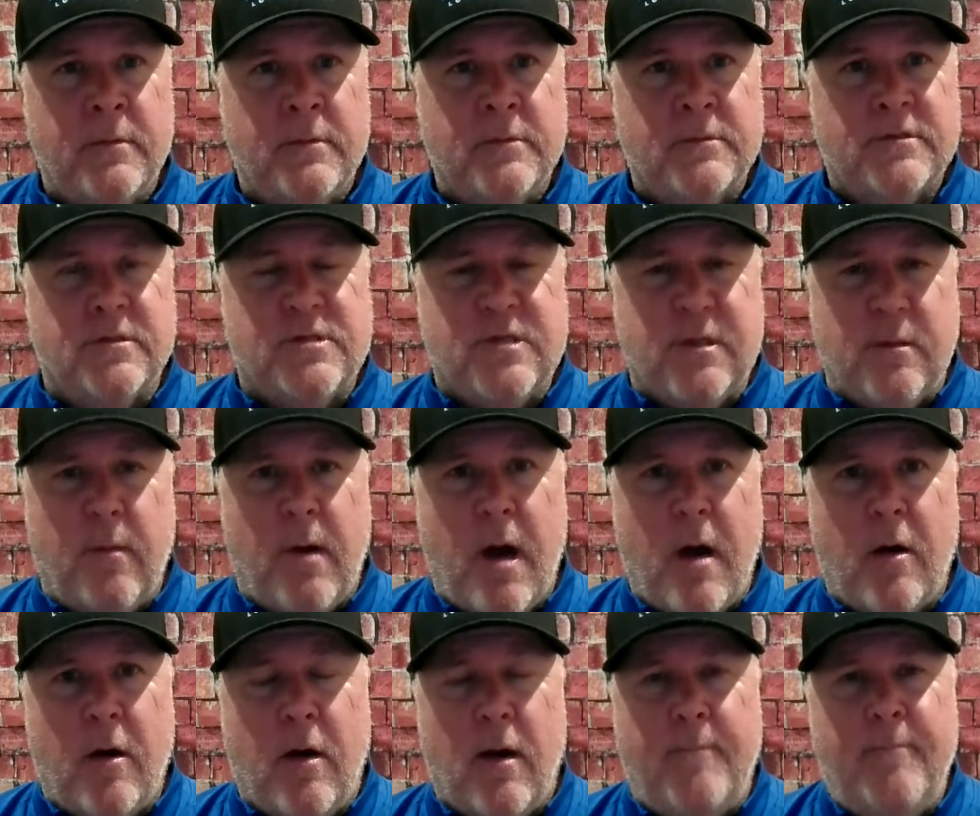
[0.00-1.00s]
So
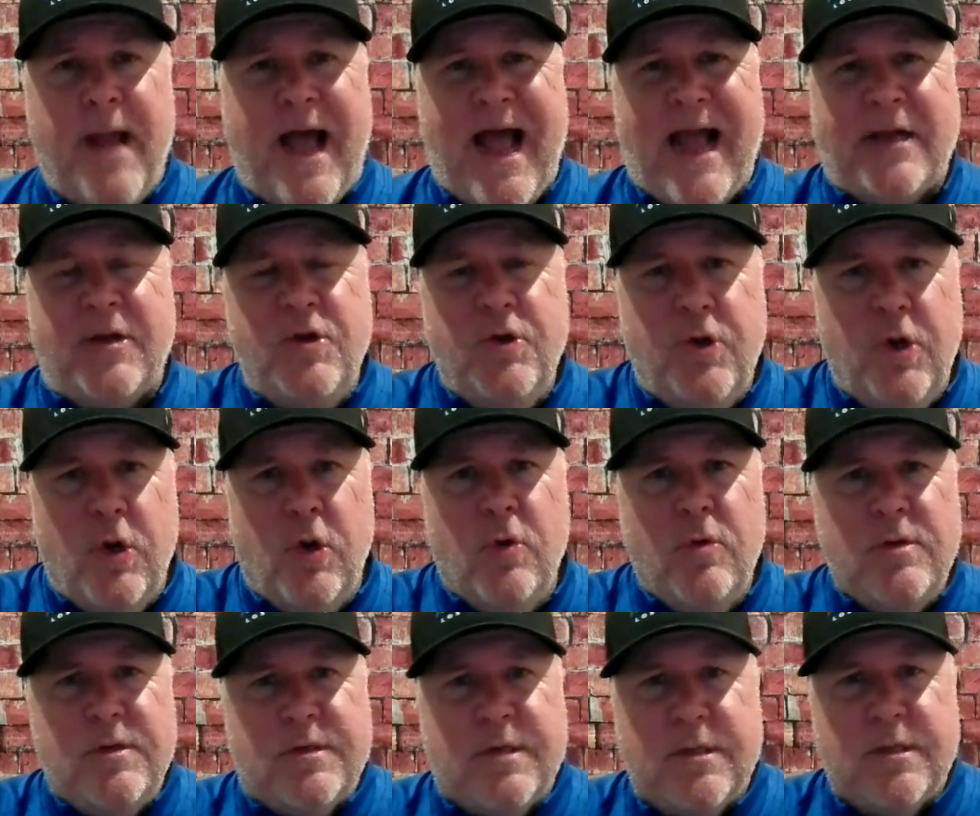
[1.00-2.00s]
tomorrow I'm back
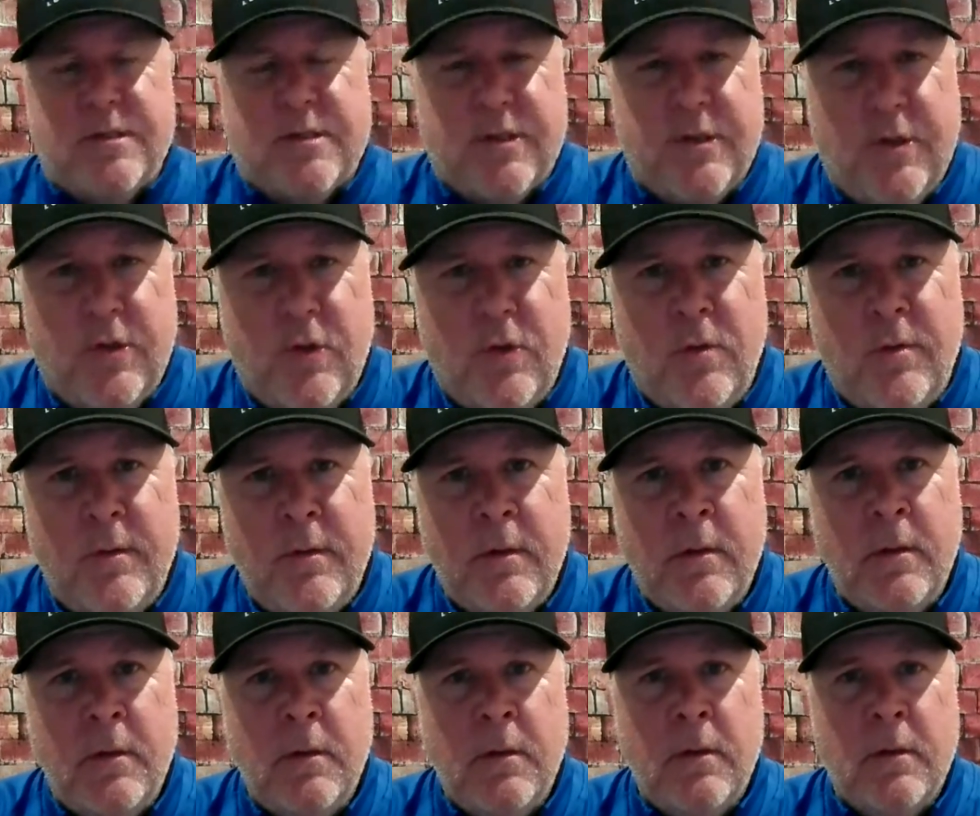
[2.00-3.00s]
noon to 2.
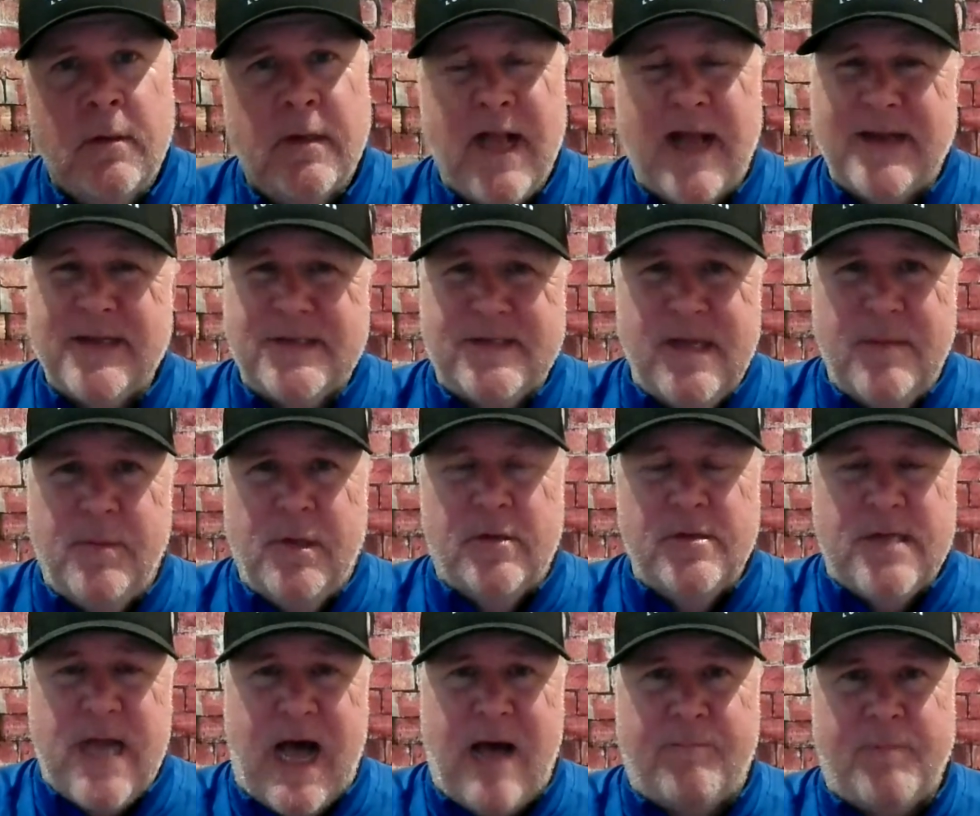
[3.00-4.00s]
Kind of similar
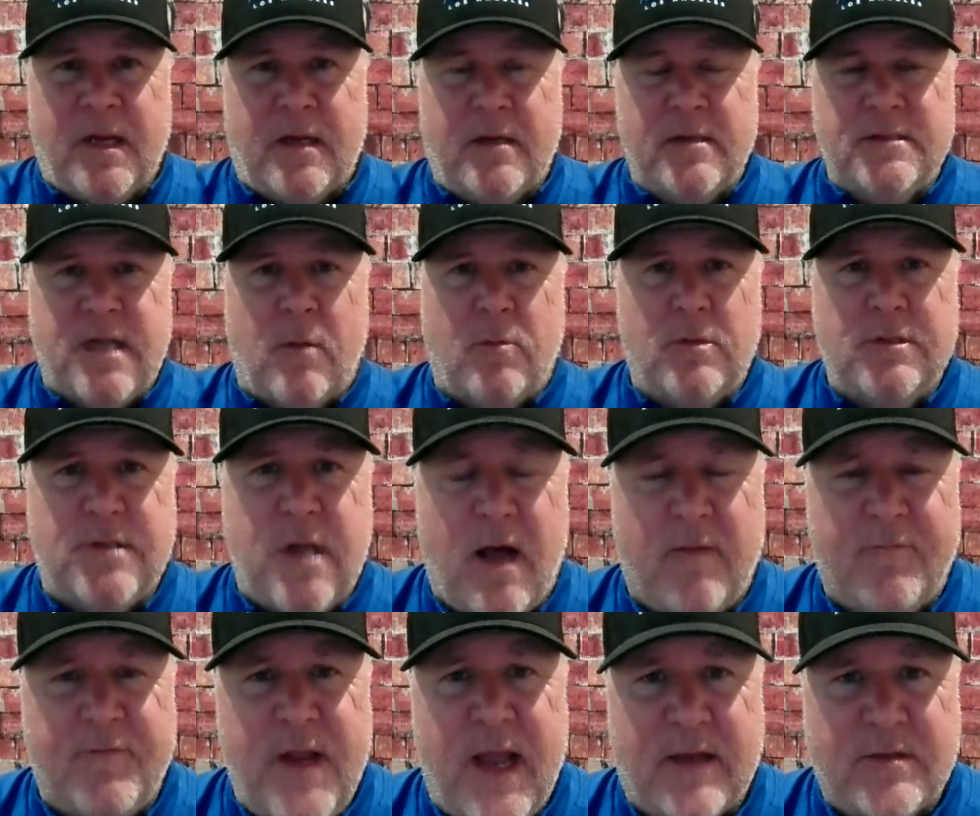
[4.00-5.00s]
topic as I was
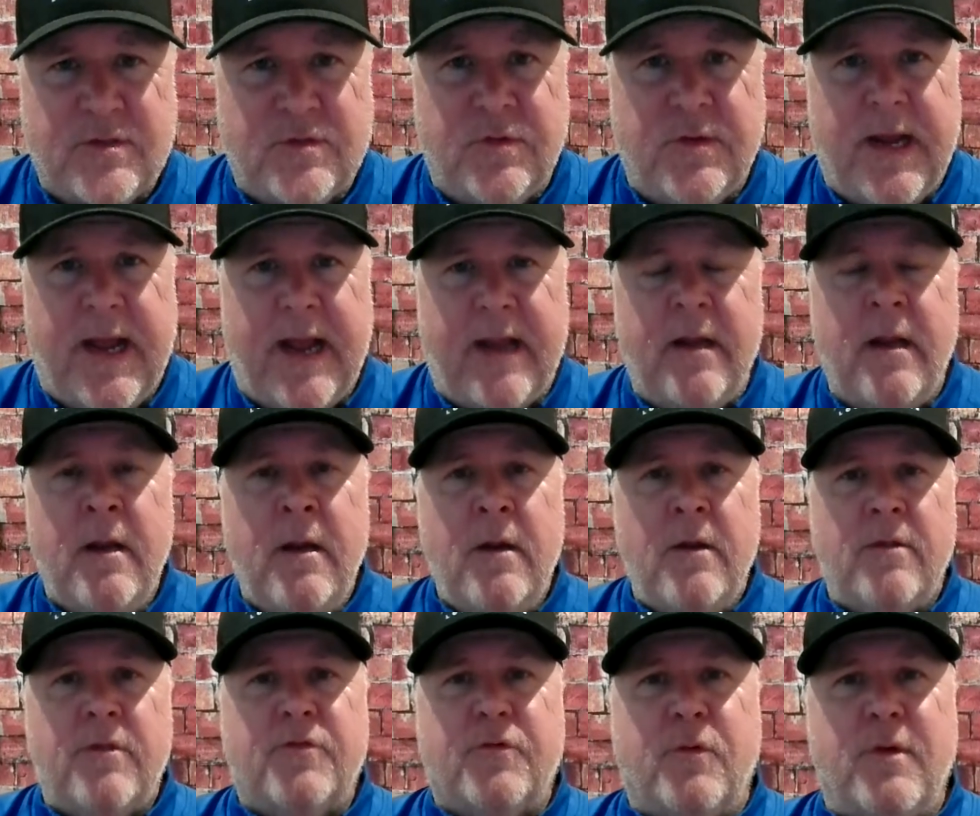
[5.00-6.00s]
off yesterday,
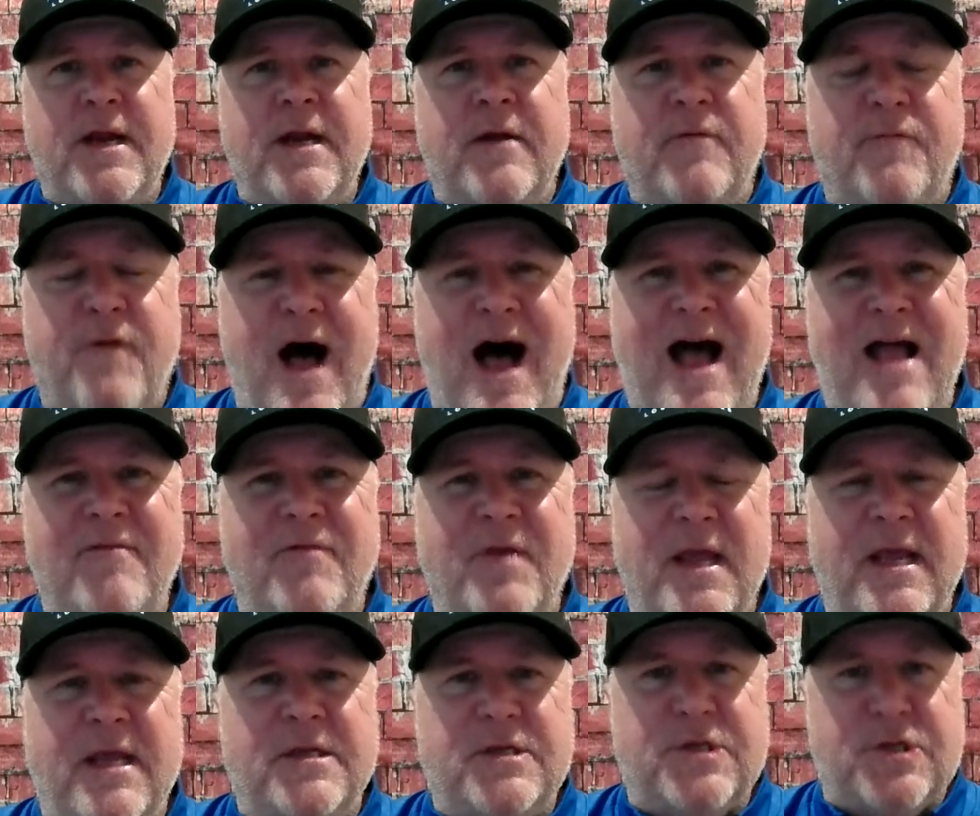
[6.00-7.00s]
3 to 5
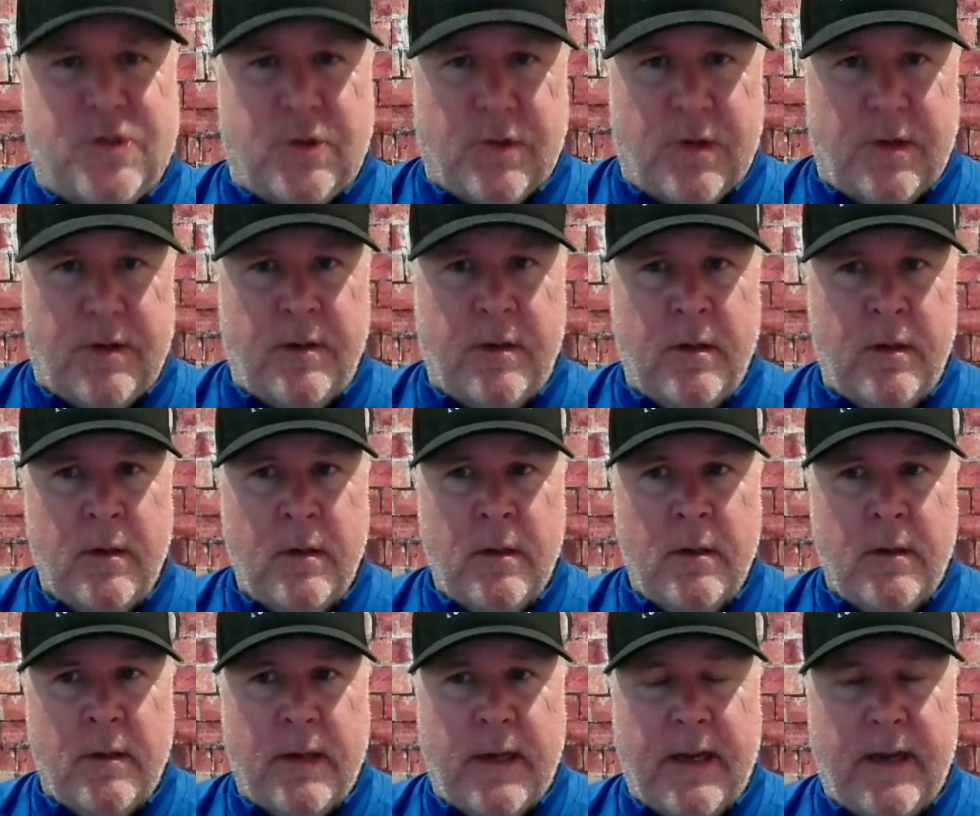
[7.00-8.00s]
Eastern.
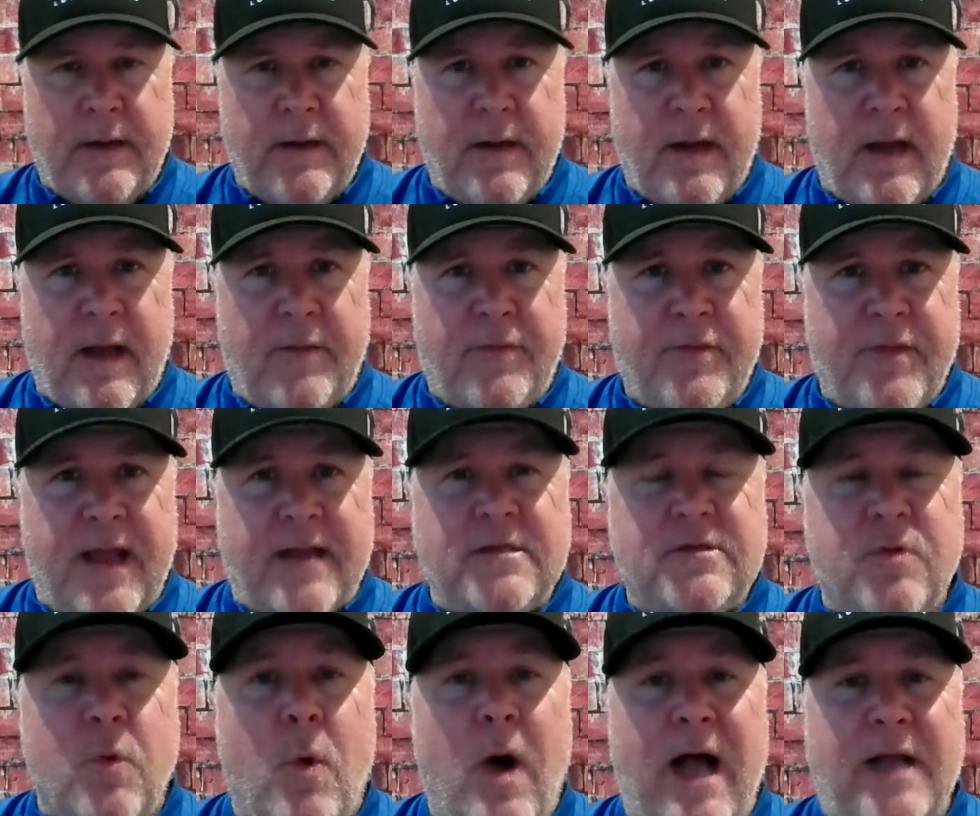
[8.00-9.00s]
And thanks
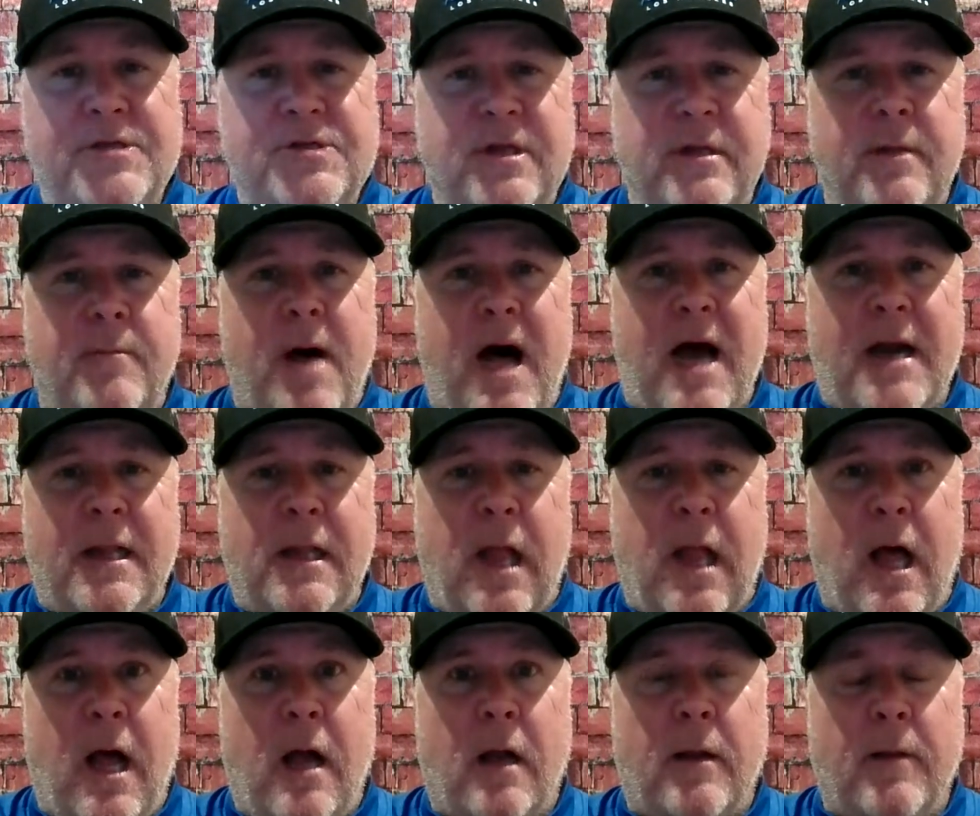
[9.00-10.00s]
for watching the
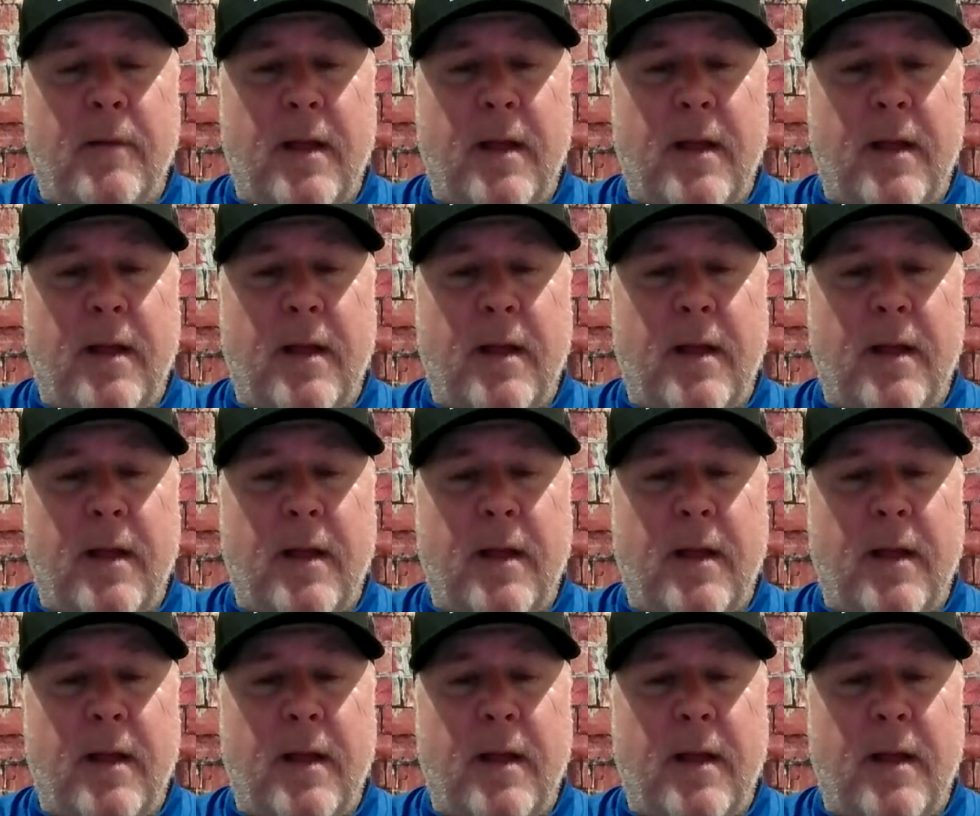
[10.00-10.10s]
monologue.